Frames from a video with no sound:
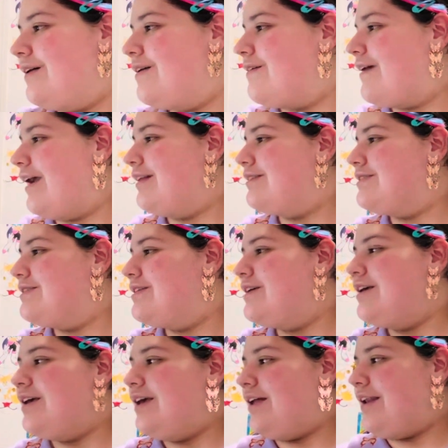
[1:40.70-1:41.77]
All right,
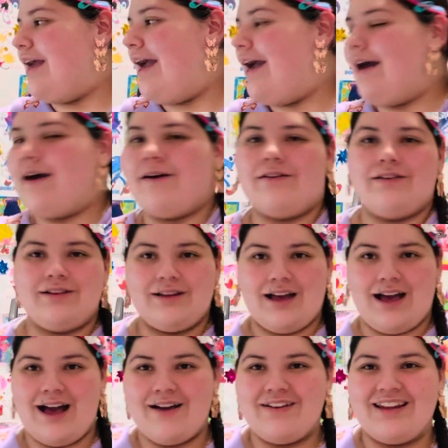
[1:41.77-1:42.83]
now
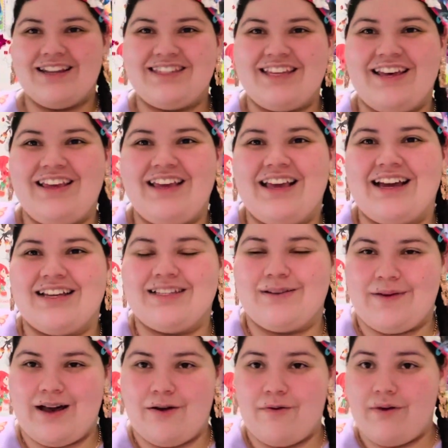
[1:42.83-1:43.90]
I'm gonna tell you guys
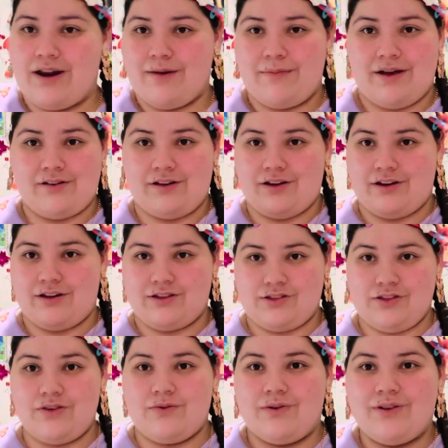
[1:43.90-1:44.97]
about what I'm gonna
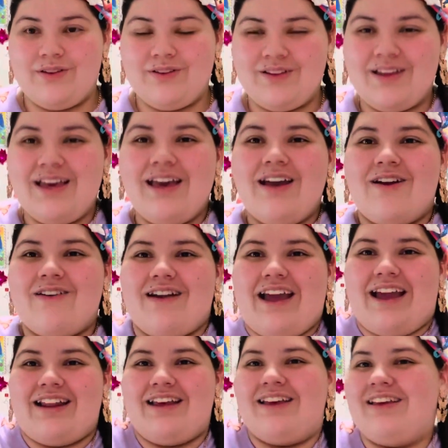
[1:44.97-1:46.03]
do. All
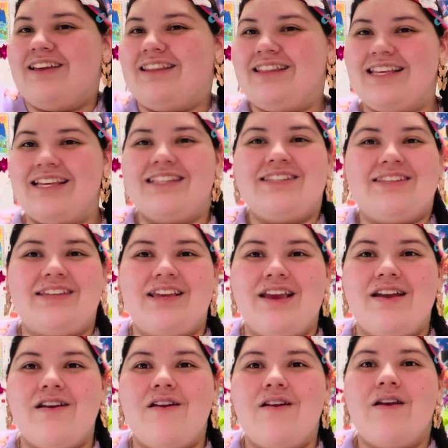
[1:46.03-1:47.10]
right, this
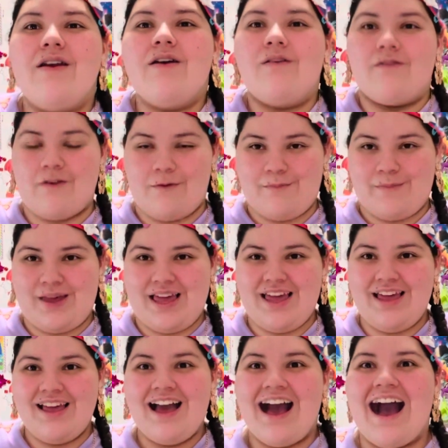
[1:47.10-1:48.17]
year for
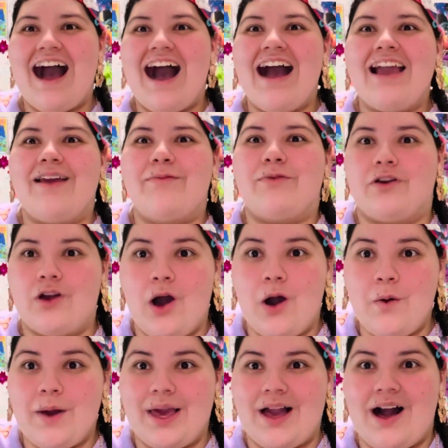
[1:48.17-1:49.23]
me, I am
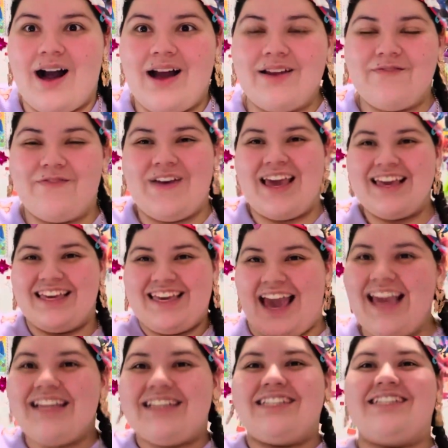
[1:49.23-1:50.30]
going on
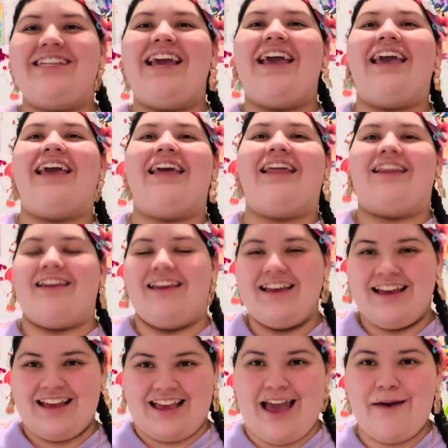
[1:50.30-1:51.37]
vacation.
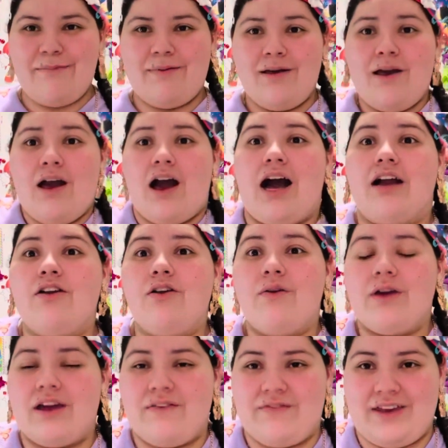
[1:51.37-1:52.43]
Yep, I'm
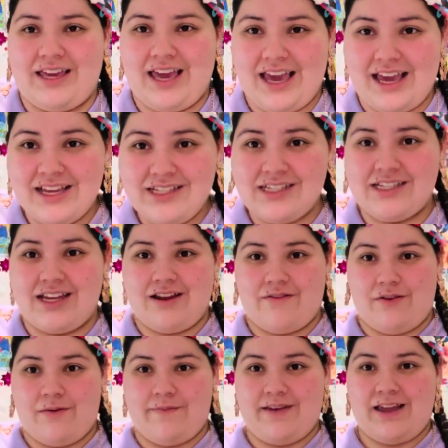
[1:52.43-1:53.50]
going on vacation,
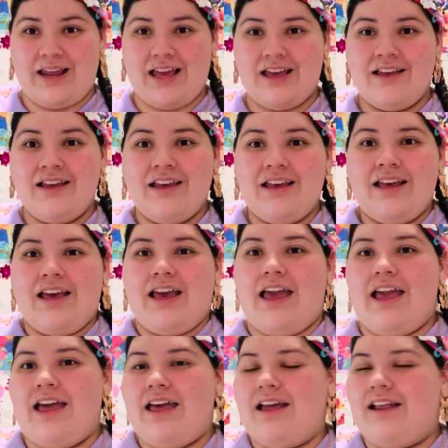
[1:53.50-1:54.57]
everybody.
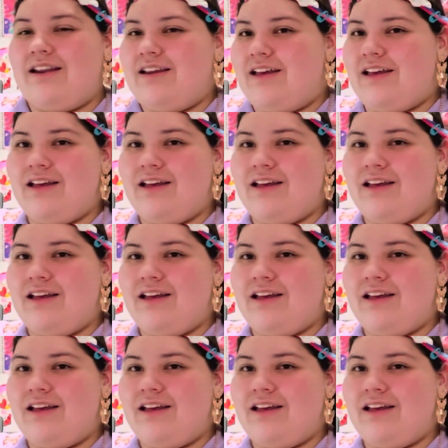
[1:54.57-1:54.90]
And